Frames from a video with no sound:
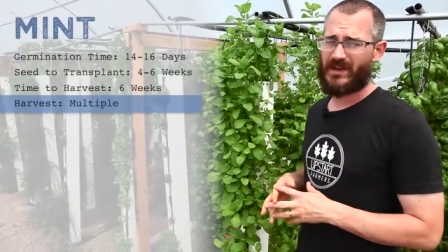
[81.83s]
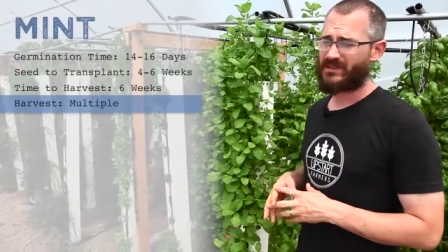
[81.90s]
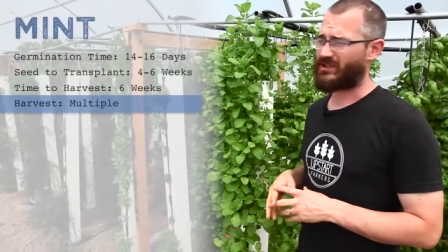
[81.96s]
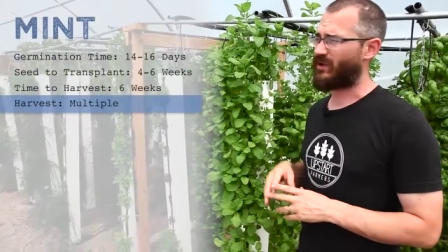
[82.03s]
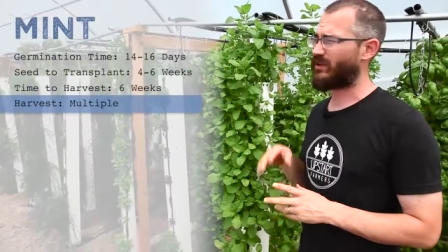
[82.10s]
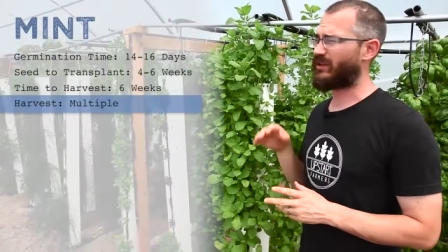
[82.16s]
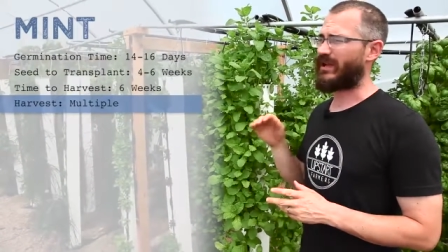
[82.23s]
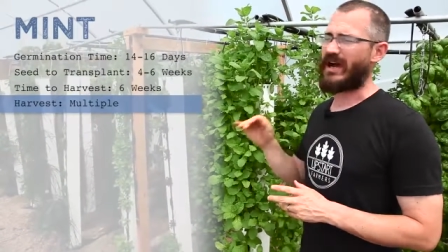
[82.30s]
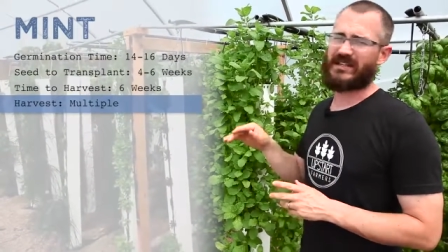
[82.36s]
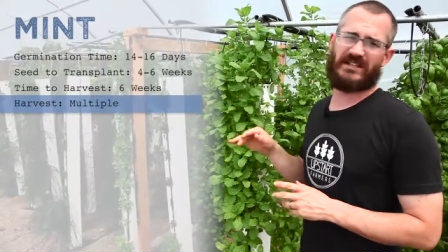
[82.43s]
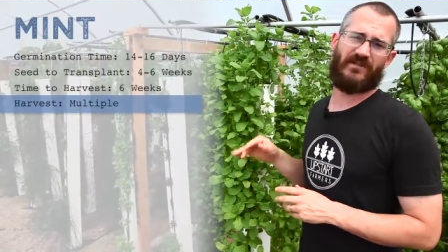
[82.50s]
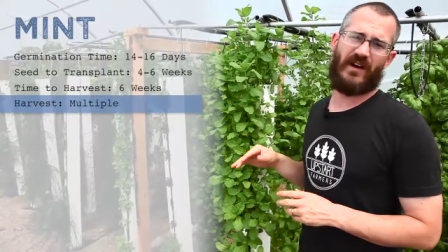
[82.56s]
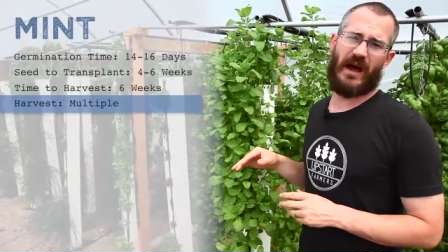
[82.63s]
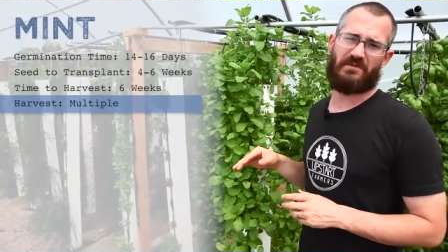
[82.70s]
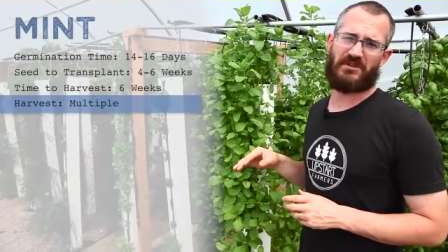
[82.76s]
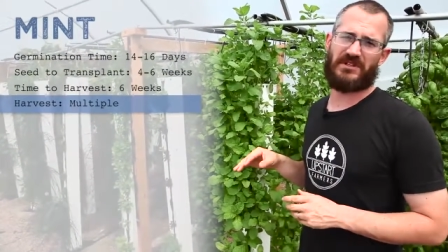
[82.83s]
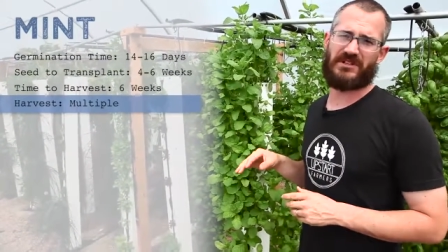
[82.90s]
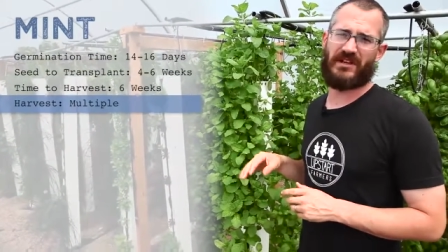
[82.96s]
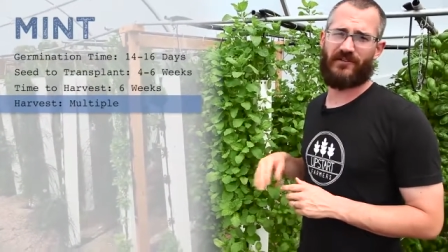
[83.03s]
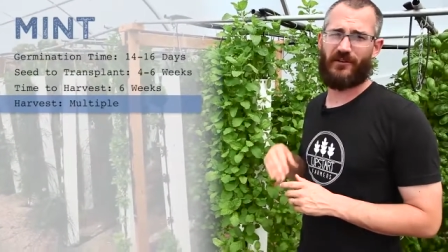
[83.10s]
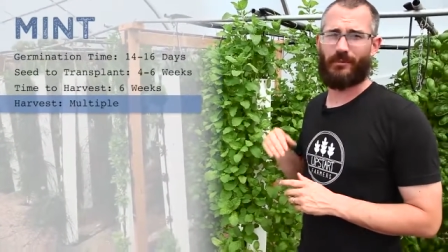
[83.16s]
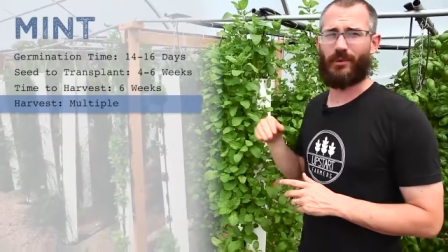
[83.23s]
So lots of options
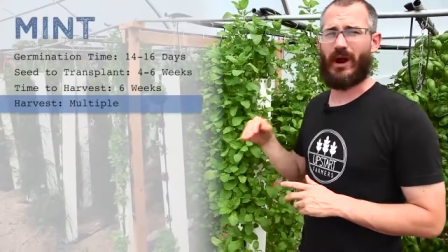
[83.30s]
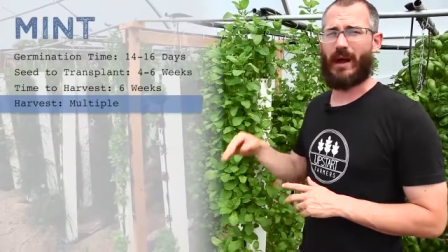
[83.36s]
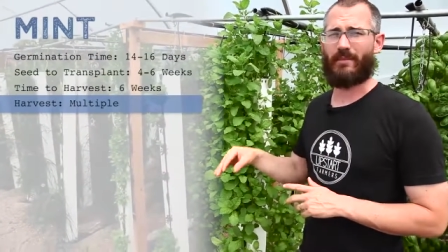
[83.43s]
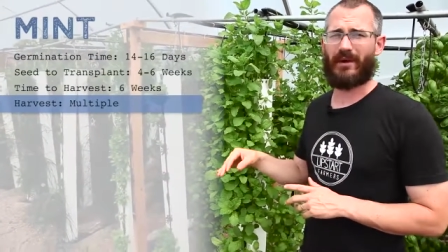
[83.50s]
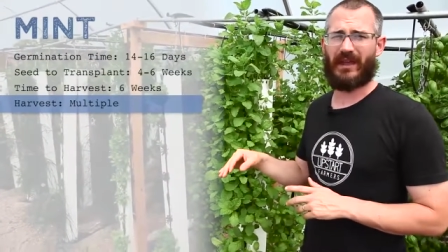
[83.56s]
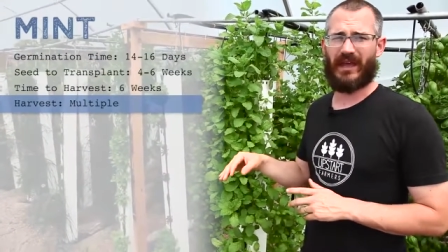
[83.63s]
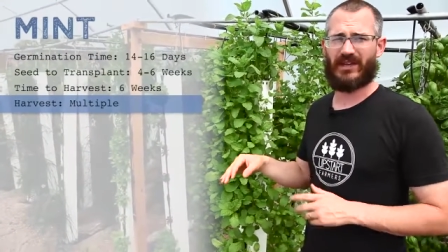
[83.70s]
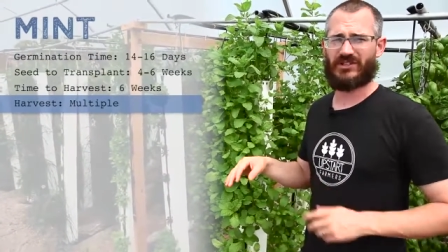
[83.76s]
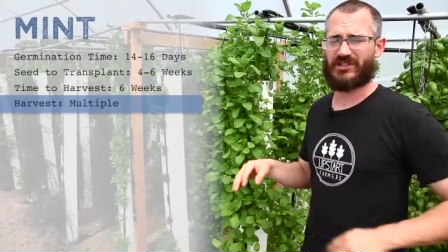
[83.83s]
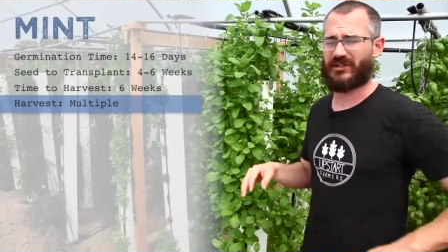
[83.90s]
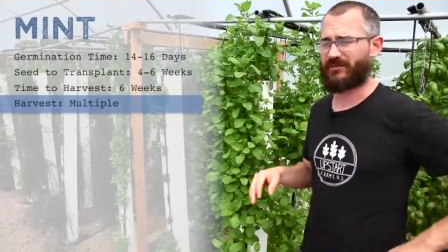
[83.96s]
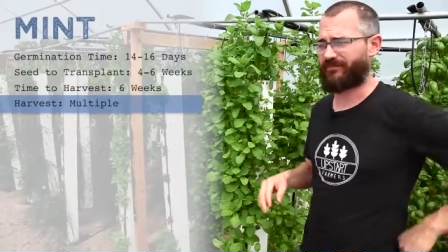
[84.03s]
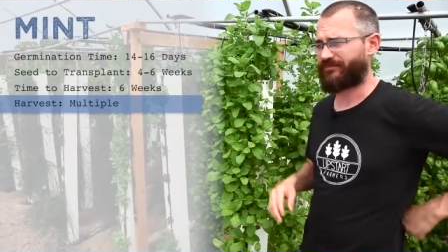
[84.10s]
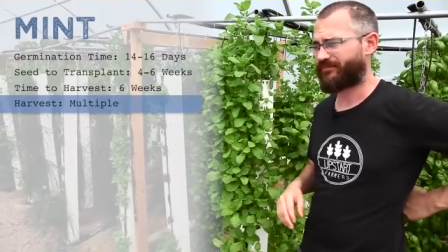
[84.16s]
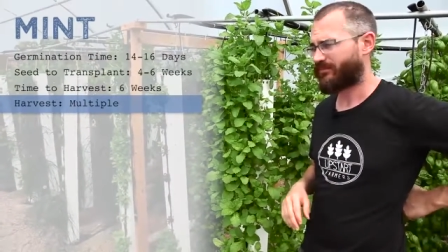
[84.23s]
there for propagation.